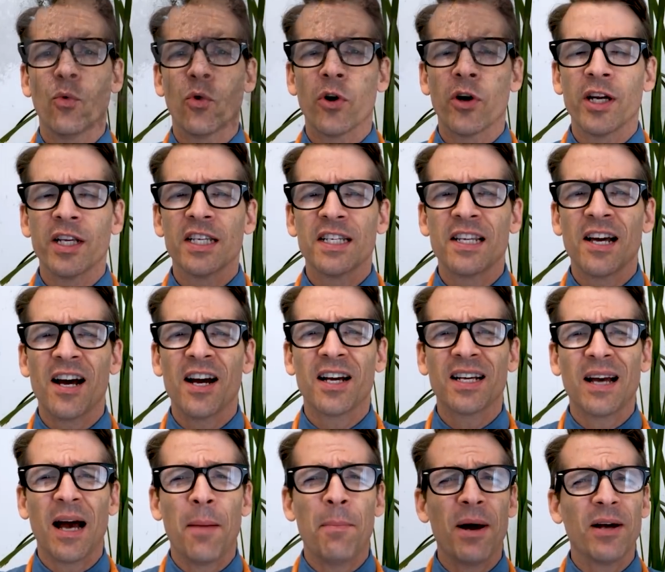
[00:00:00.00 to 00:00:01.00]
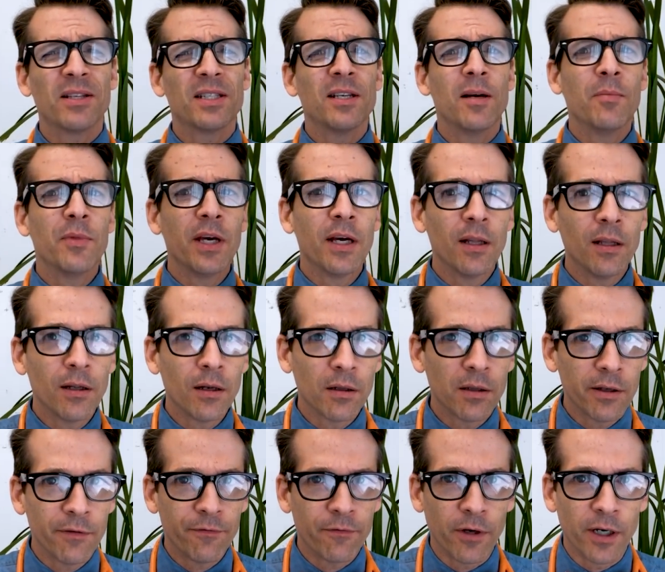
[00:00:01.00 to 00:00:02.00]
we're going to talk about something a little
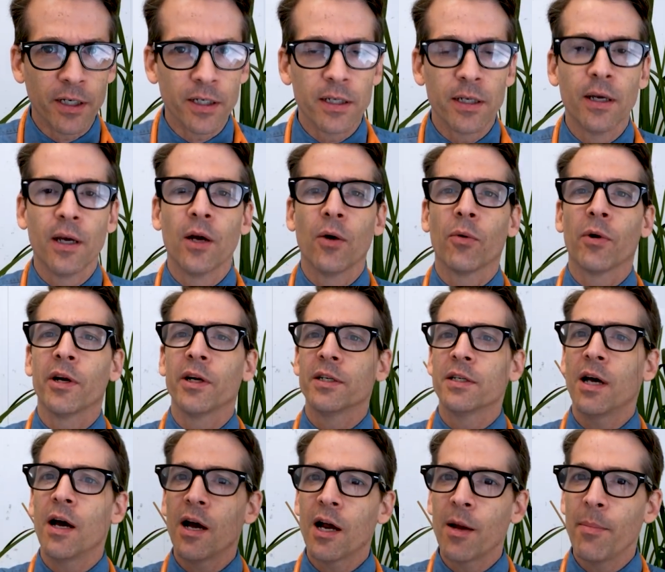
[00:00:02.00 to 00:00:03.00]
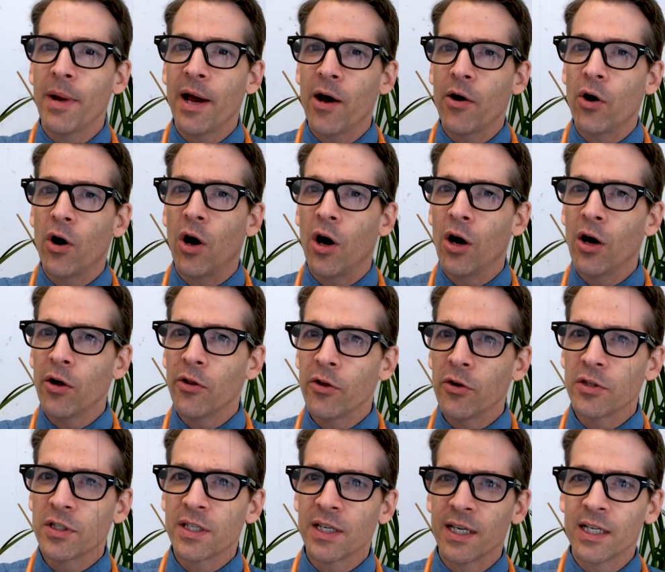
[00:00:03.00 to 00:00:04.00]
different. We're going to talk about all
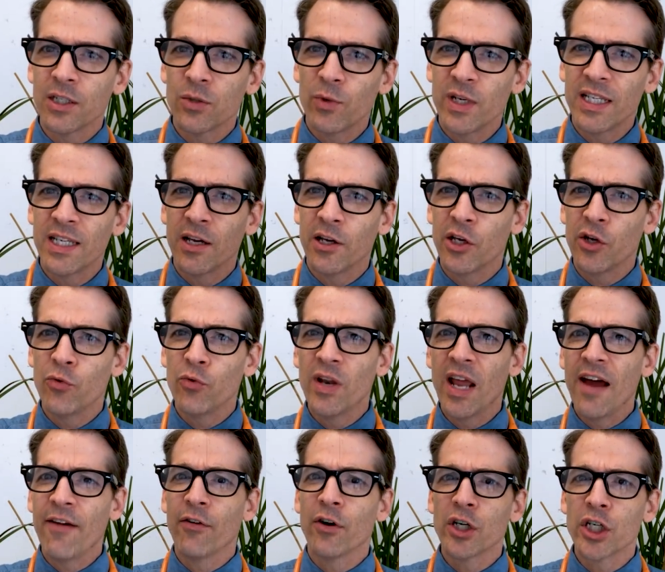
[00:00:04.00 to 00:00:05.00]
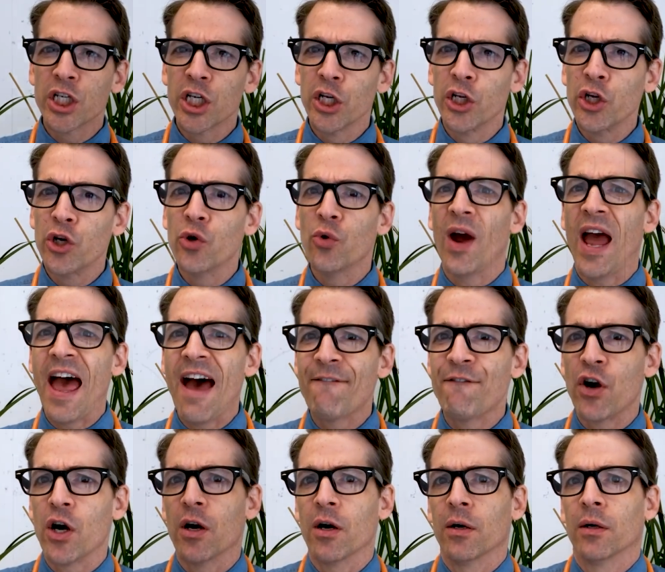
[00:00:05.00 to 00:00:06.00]
those things we tell you never to do,
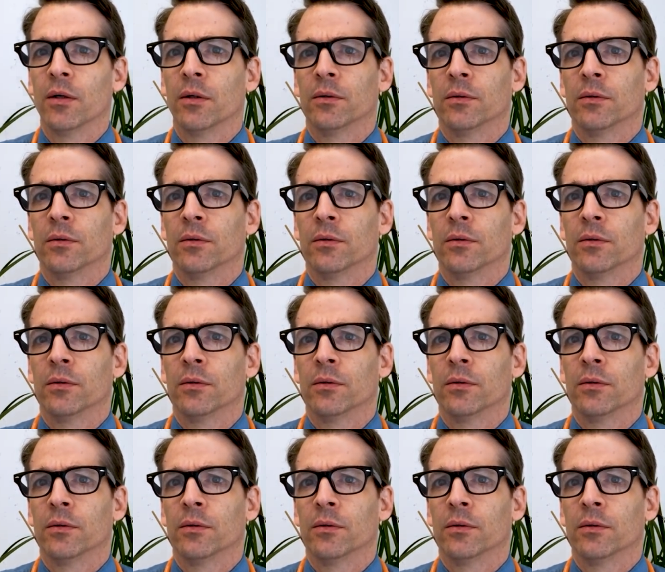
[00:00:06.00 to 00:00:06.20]
ever,